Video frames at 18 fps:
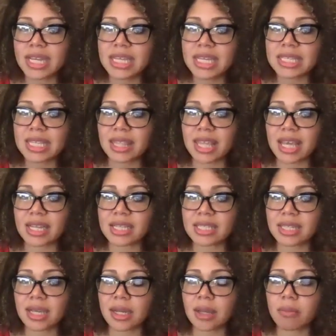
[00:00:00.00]
is it that is
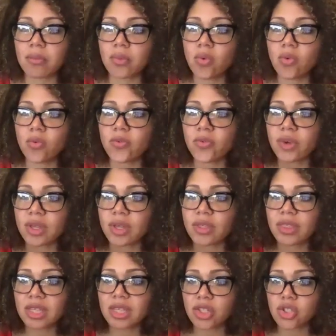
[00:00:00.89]
going to move
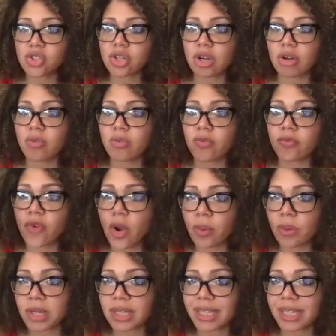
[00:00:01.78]
this struggle forward.